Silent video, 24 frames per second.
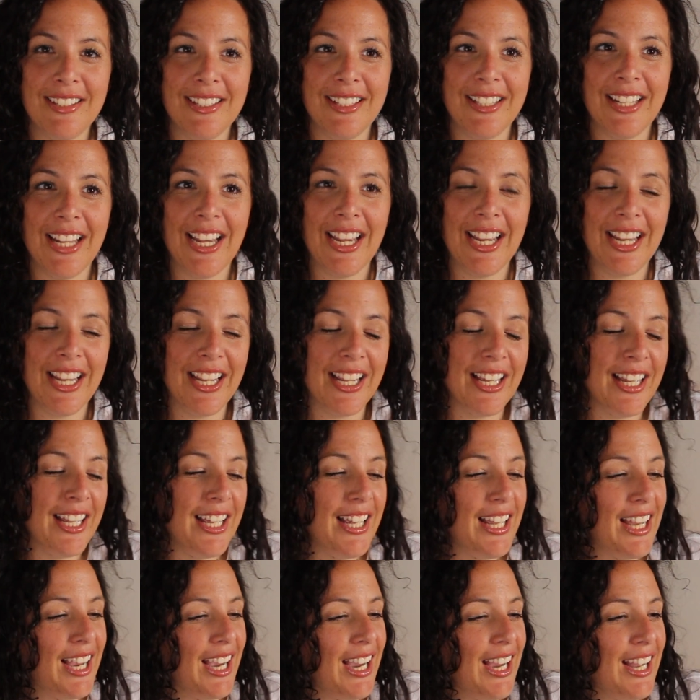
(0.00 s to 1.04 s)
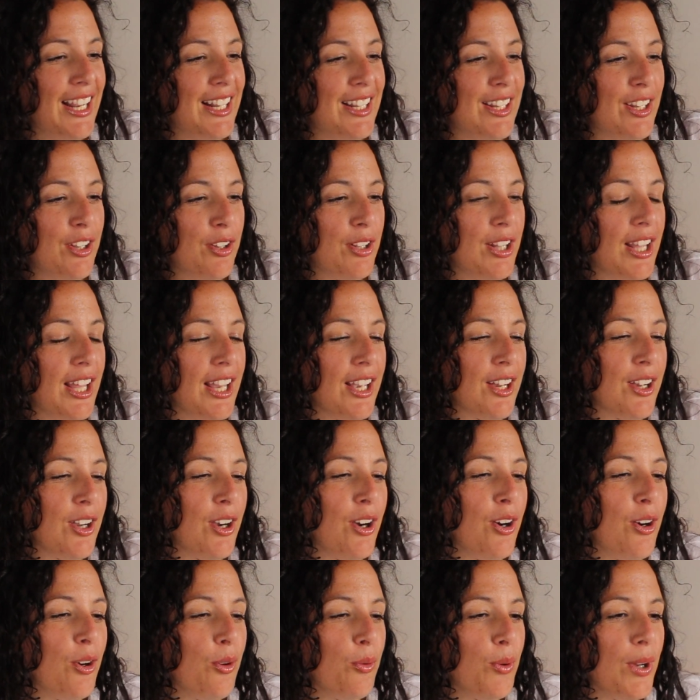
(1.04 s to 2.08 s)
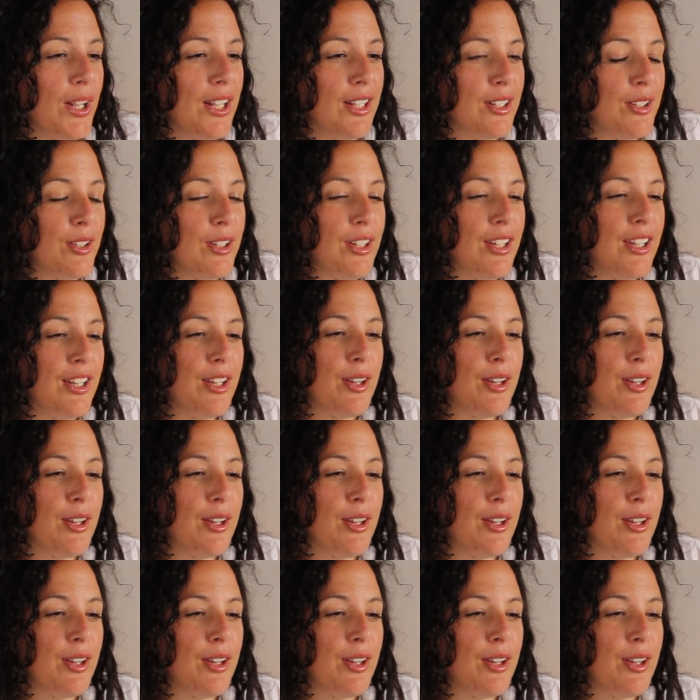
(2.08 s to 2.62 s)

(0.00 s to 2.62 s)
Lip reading: today, and you're like, oh, well,